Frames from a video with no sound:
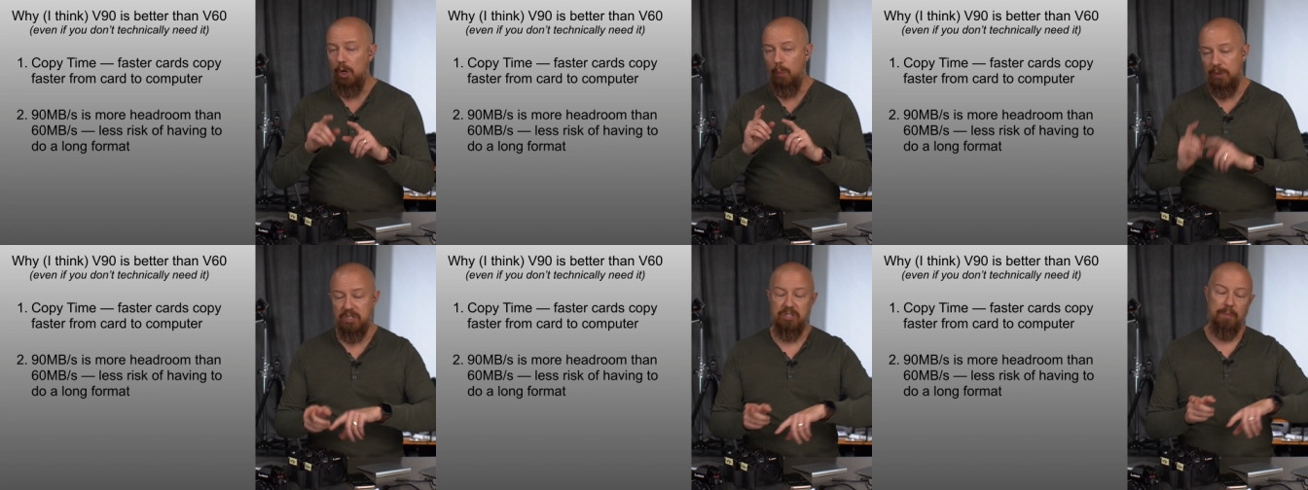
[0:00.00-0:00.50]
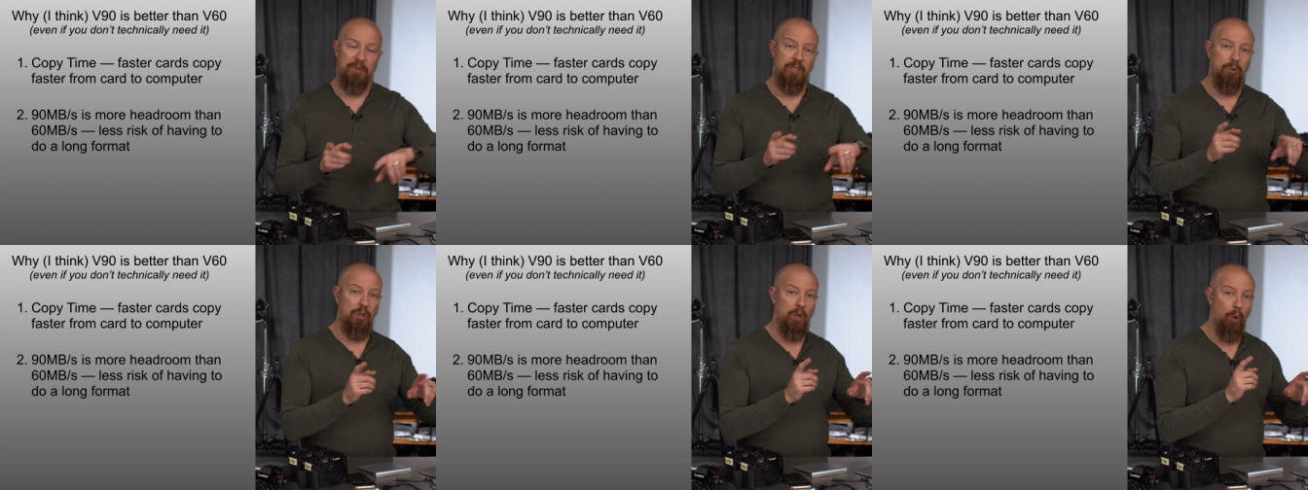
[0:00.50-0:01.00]
which is something
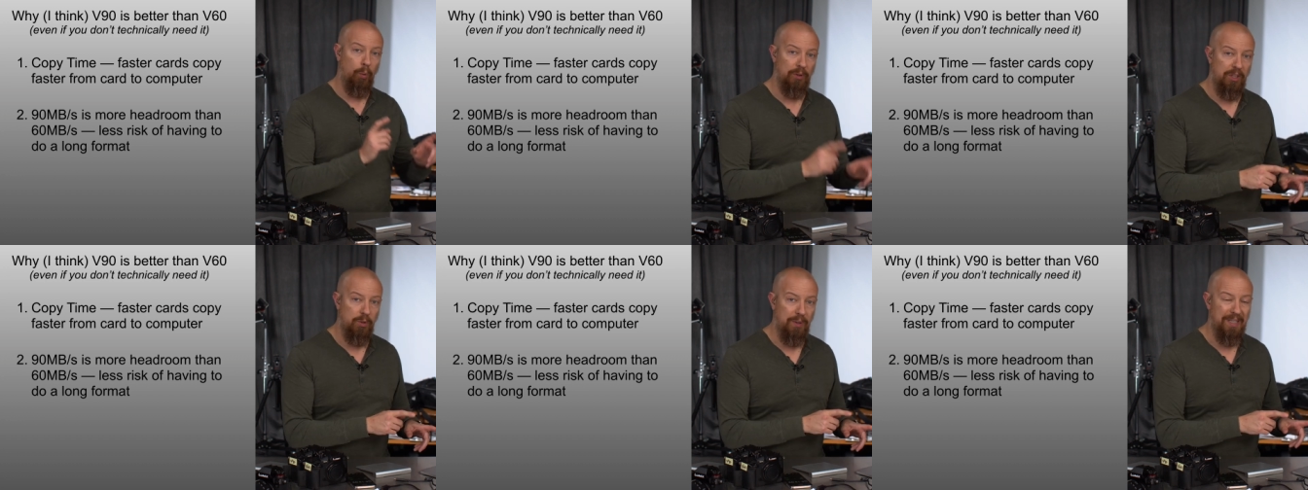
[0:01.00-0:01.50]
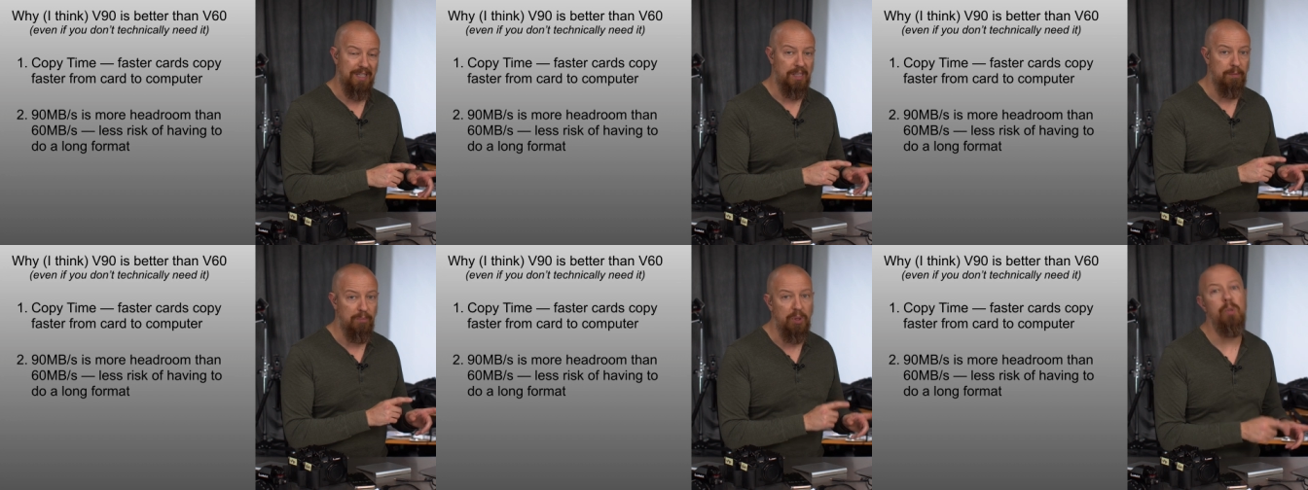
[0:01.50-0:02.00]
you can only do in the
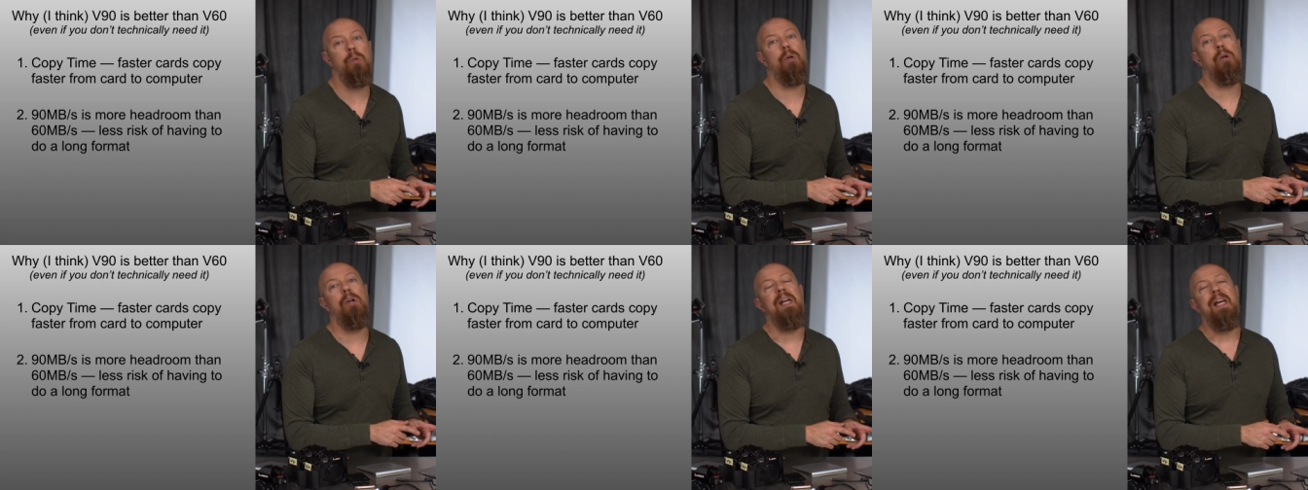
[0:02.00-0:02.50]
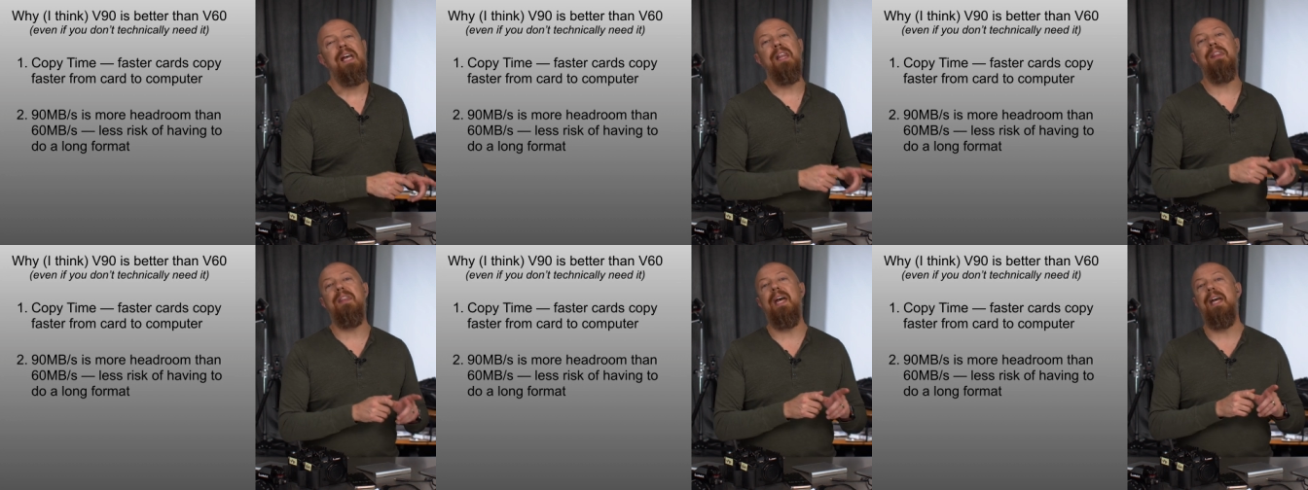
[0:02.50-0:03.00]
computer,
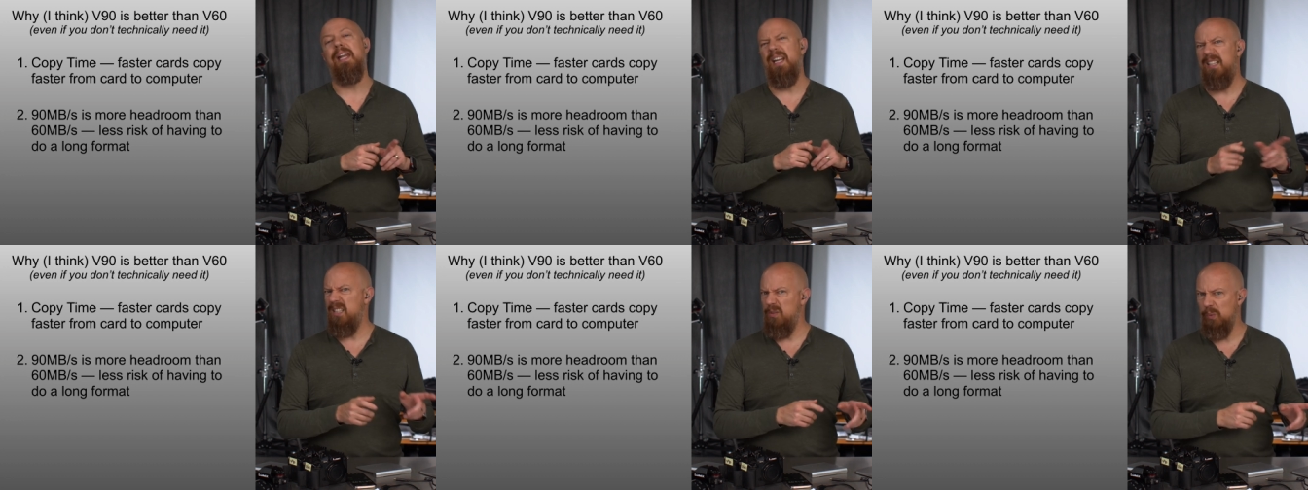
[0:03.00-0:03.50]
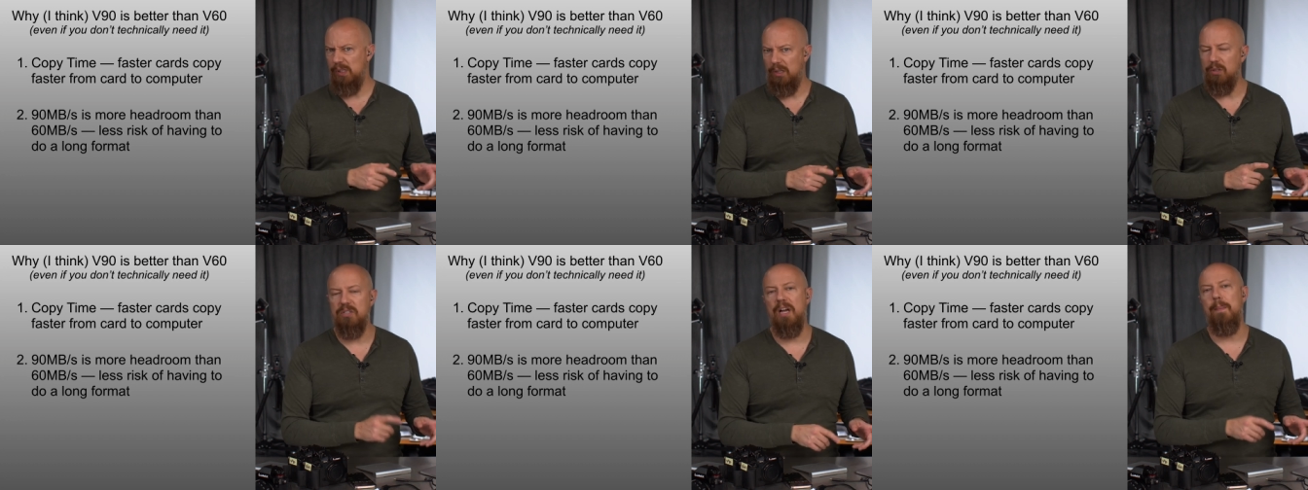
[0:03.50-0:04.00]
then, and it takes a really
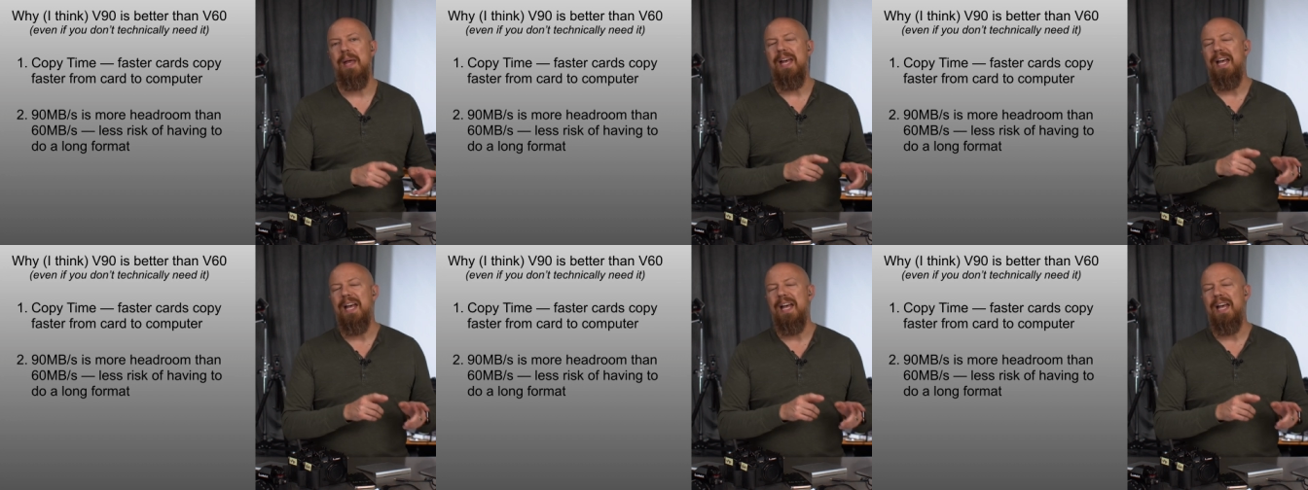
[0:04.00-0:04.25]
long time,